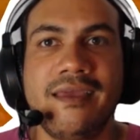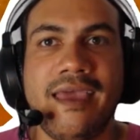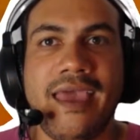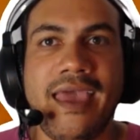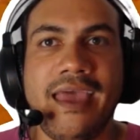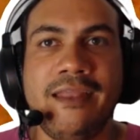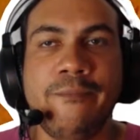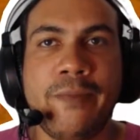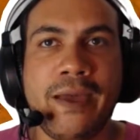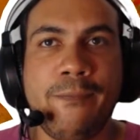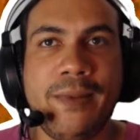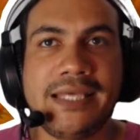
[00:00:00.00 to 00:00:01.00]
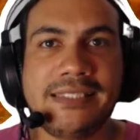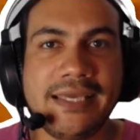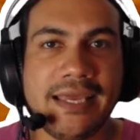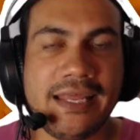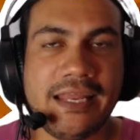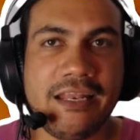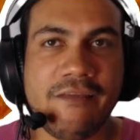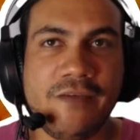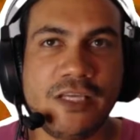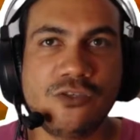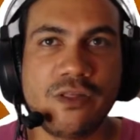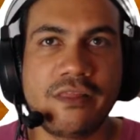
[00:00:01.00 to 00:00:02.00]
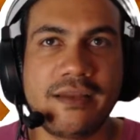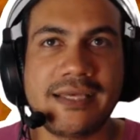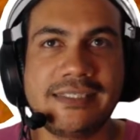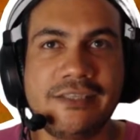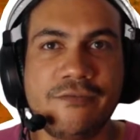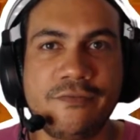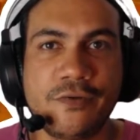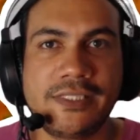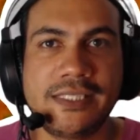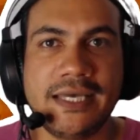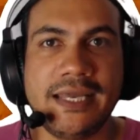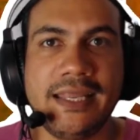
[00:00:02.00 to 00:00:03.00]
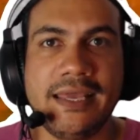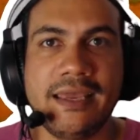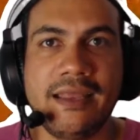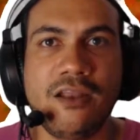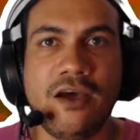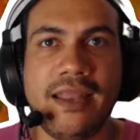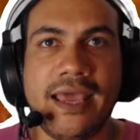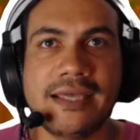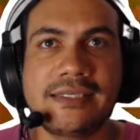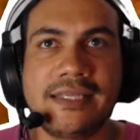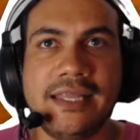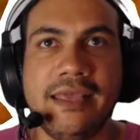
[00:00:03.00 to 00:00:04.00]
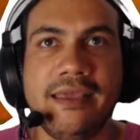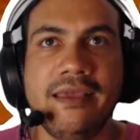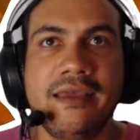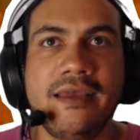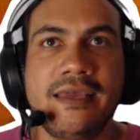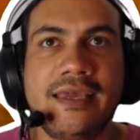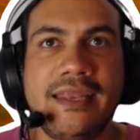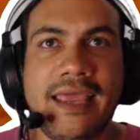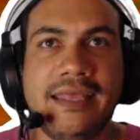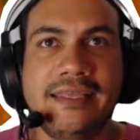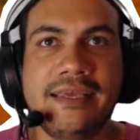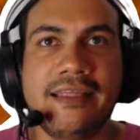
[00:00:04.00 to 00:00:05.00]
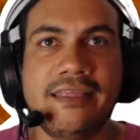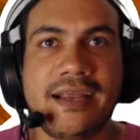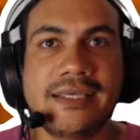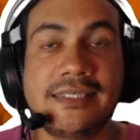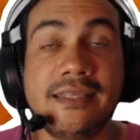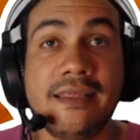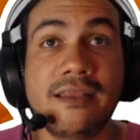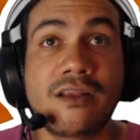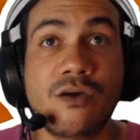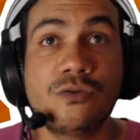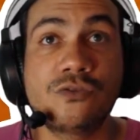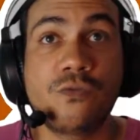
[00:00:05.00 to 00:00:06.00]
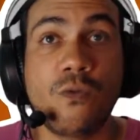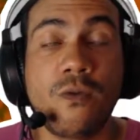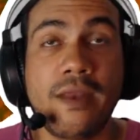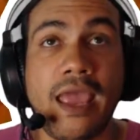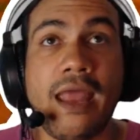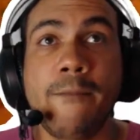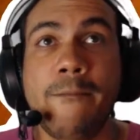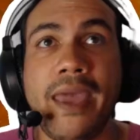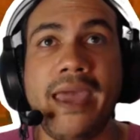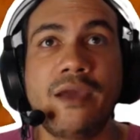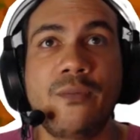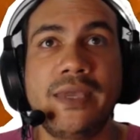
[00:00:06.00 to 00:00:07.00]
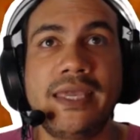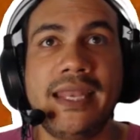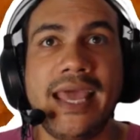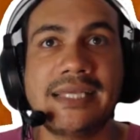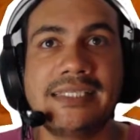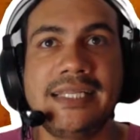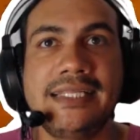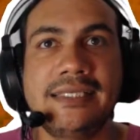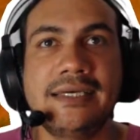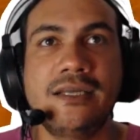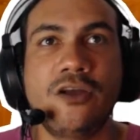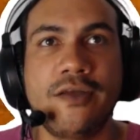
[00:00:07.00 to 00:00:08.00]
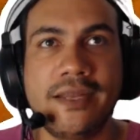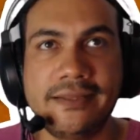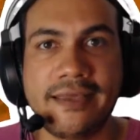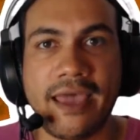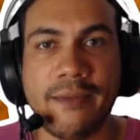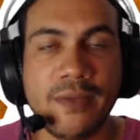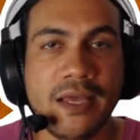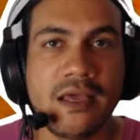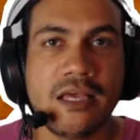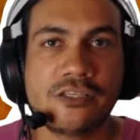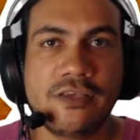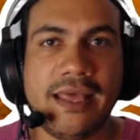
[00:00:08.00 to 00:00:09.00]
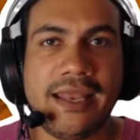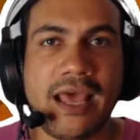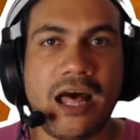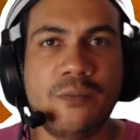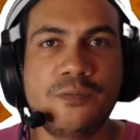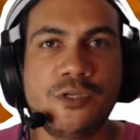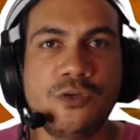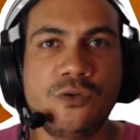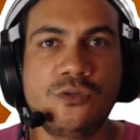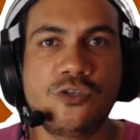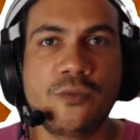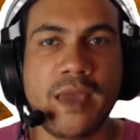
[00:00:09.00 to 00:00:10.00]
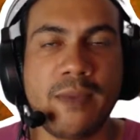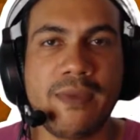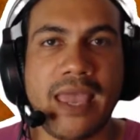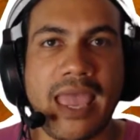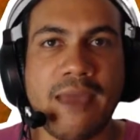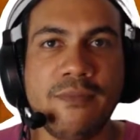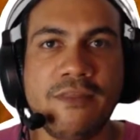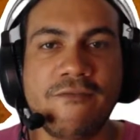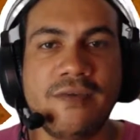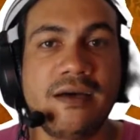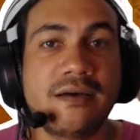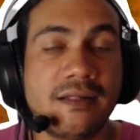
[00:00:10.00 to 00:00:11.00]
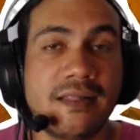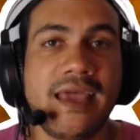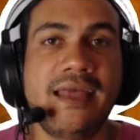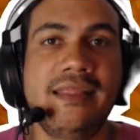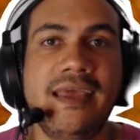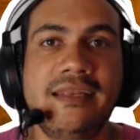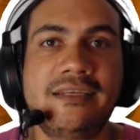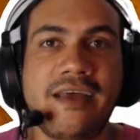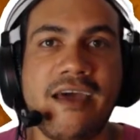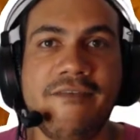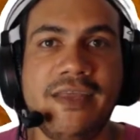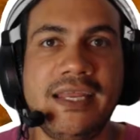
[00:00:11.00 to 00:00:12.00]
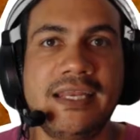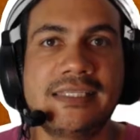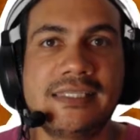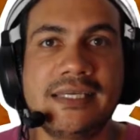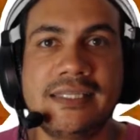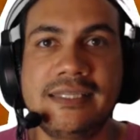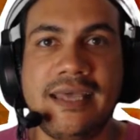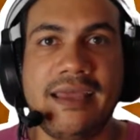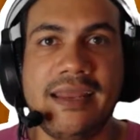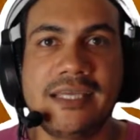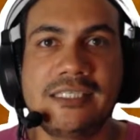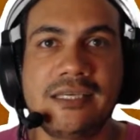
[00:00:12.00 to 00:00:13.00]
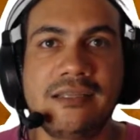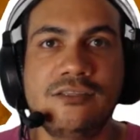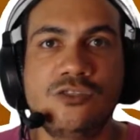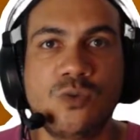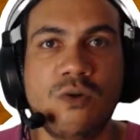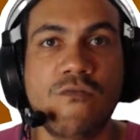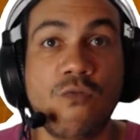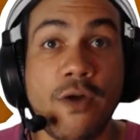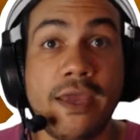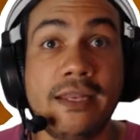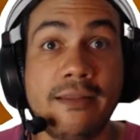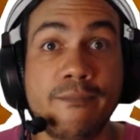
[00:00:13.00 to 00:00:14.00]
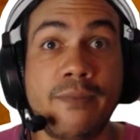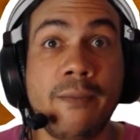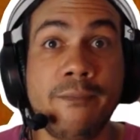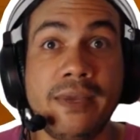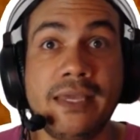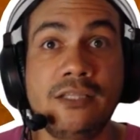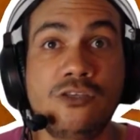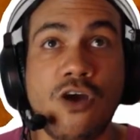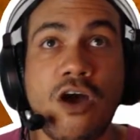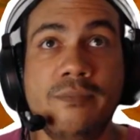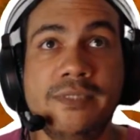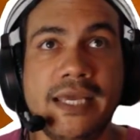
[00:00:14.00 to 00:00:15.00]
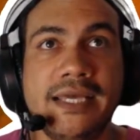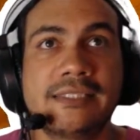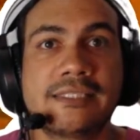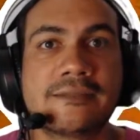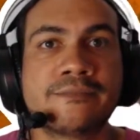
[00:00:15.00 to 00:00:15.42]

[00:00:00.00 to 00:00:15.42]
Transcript: And by placing an individual thruster for turning and not actually creating a thruster that goes forward and back, we can actually turn on a dime. So that helps you to maybe aim the vehicle and then drive it in a certain direction to avoid bumping into objects.